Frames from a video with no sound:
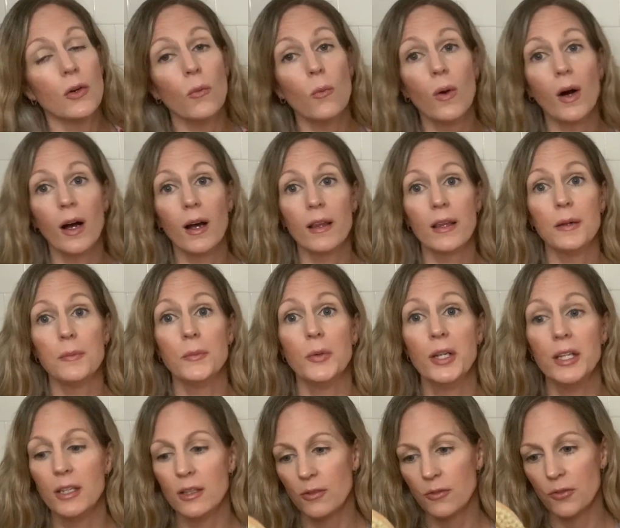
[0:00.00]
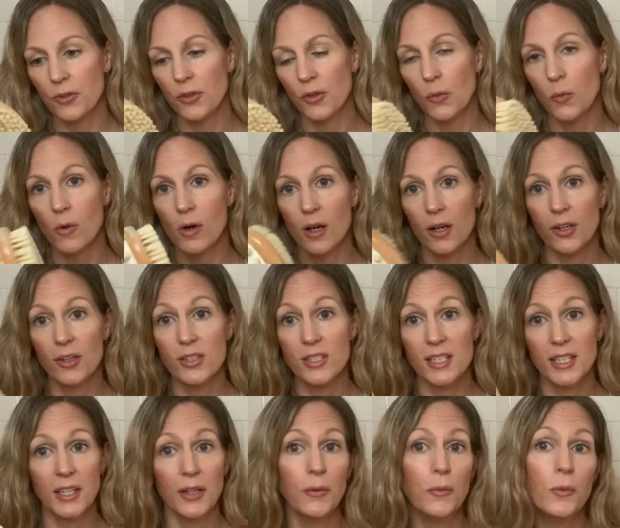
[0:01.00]
while I'm waiting for the water to
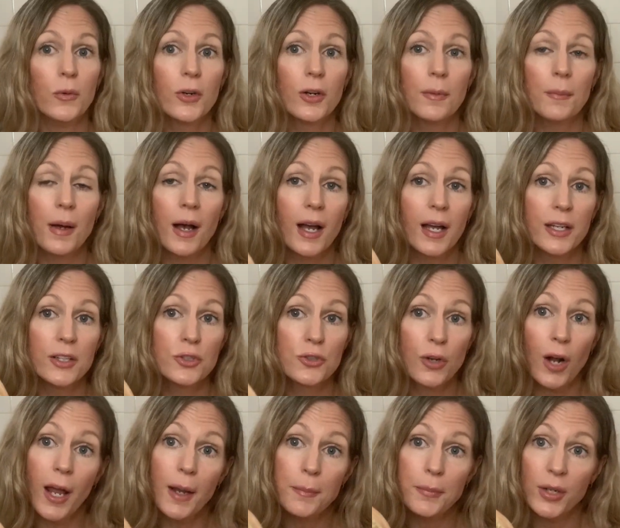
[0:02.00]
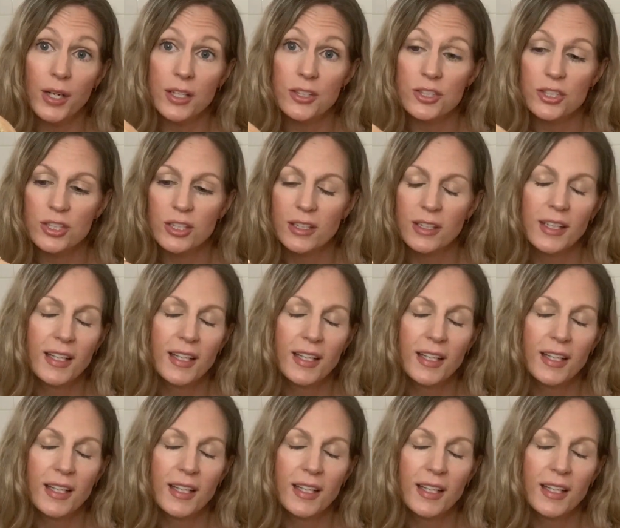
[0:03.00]
get warm, I dry brush.